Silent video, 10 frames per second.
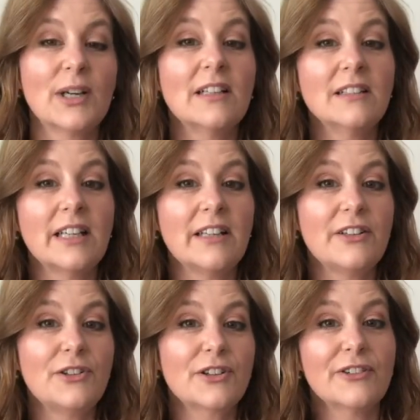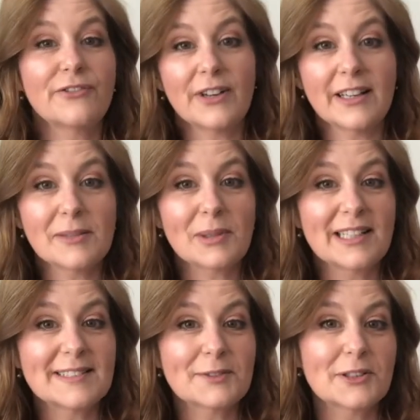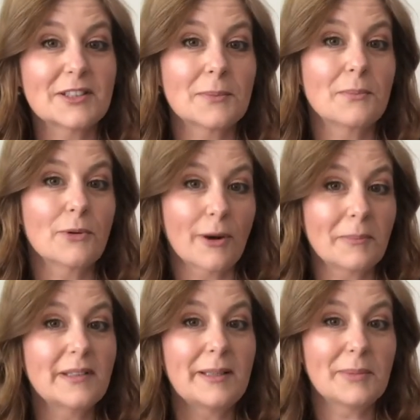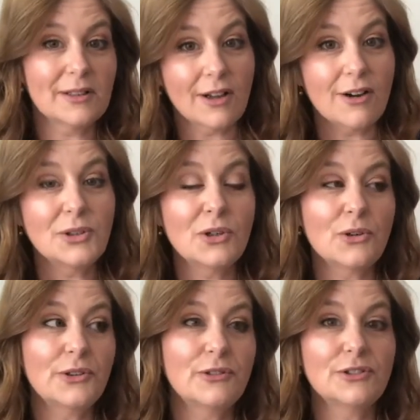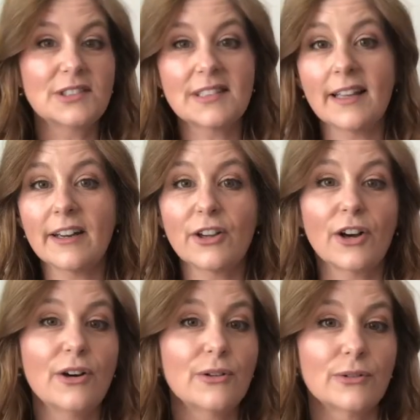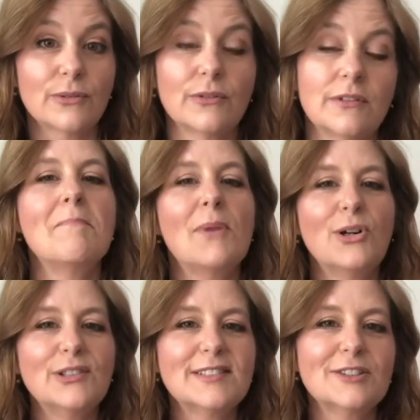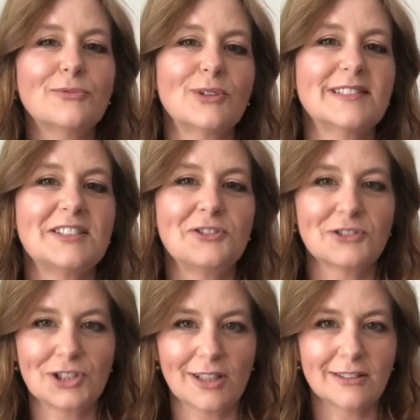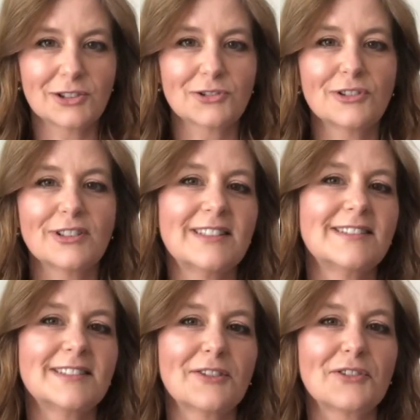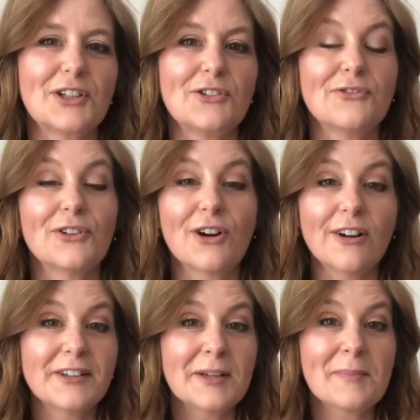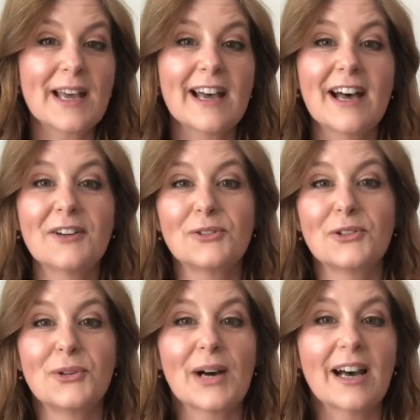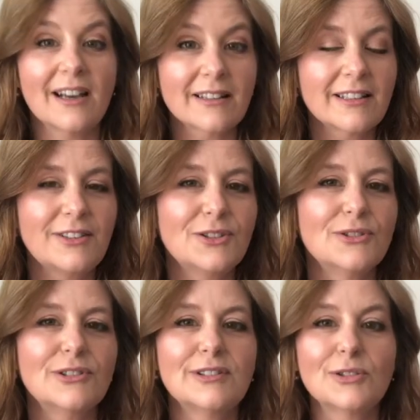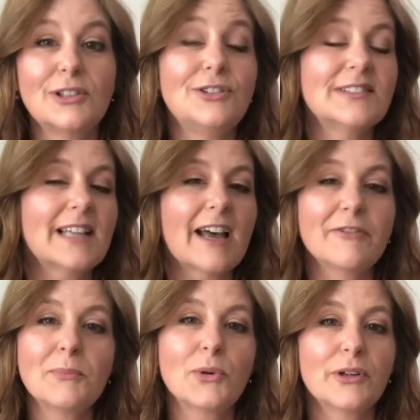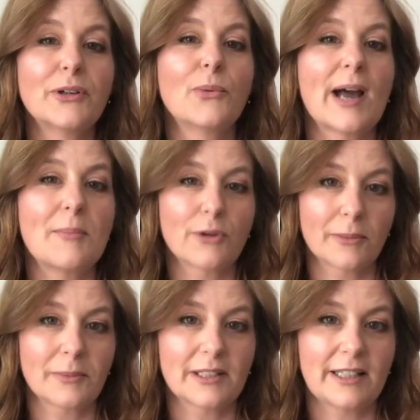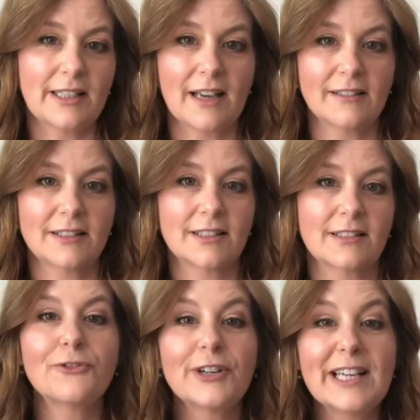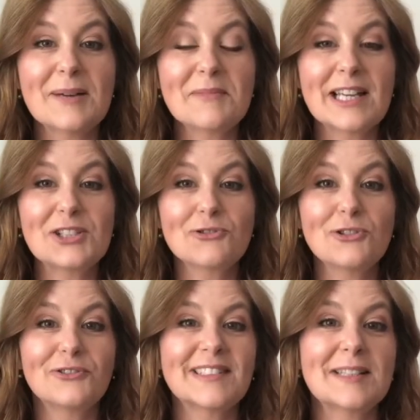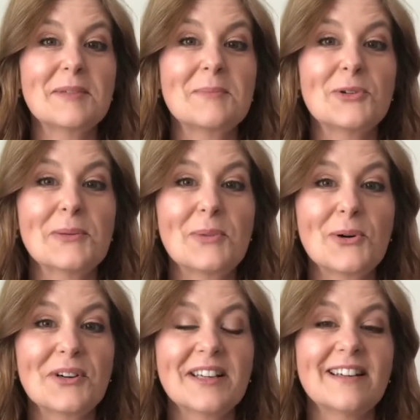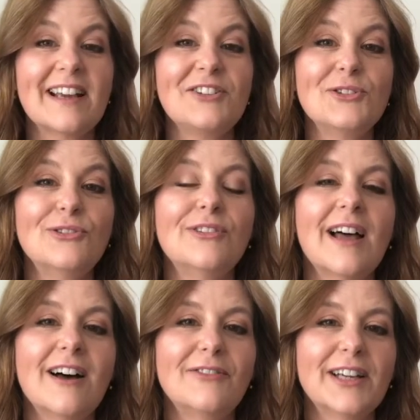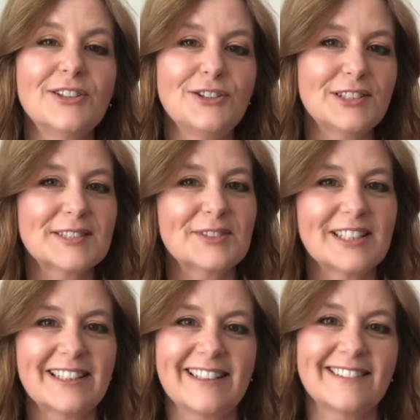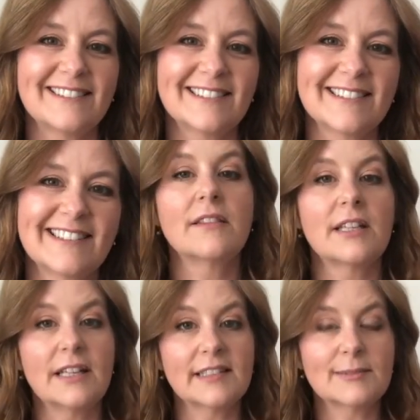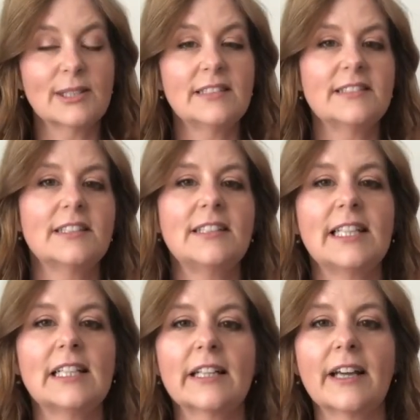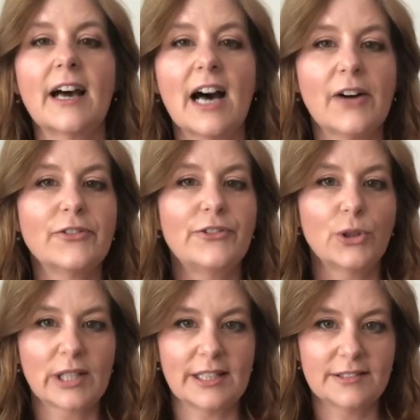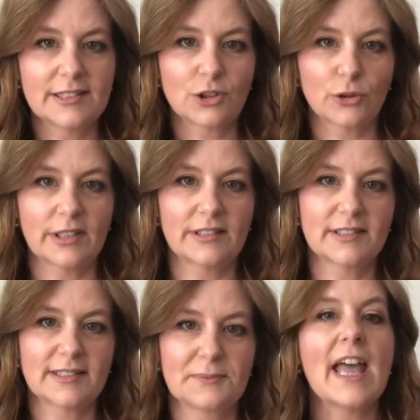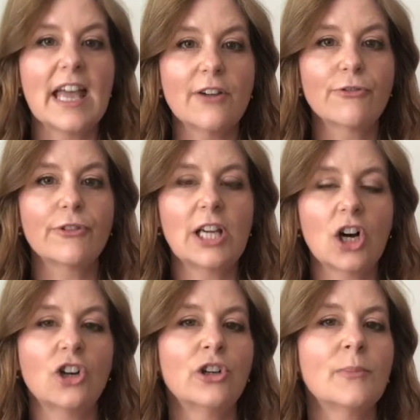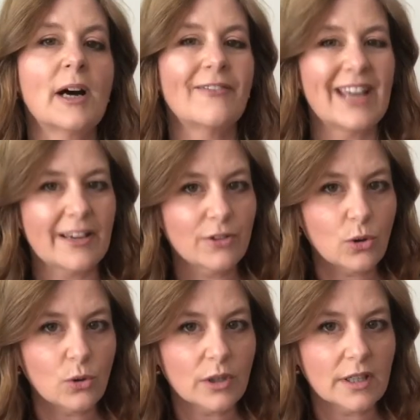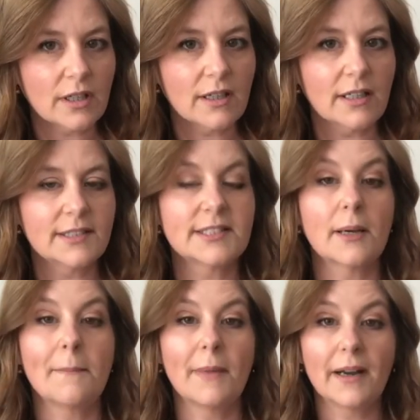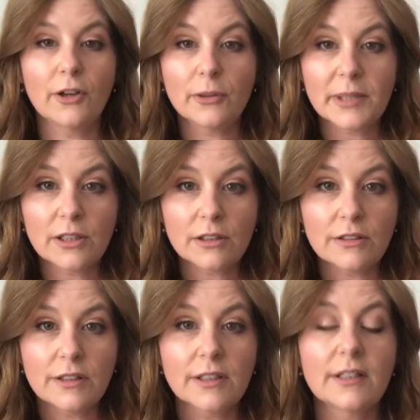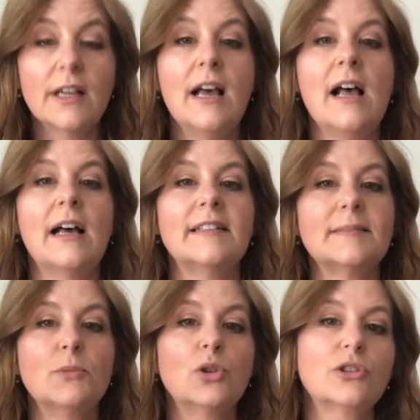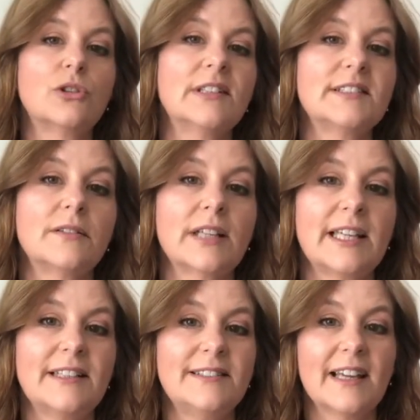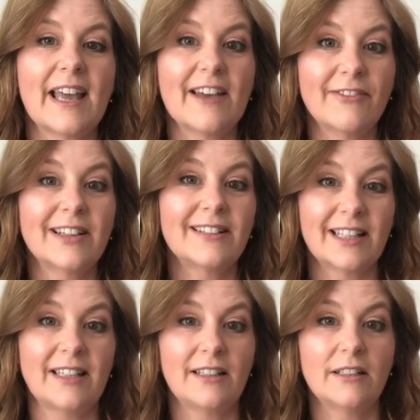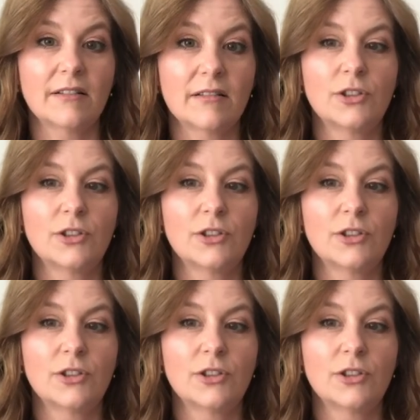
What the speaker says: Well, either you're going to find a place for it to properly belong or you'll just let it go. Most of what's in your junk drawer is stuff that you've forgotten about or you hardly use or you just haven't put it away properly yet. Free up that drawer for something more important and you'll love how useful it is. The next one is to declutter half of your kids' toys. Every home I've ever organized, my home included, has more toys than the kids ever need.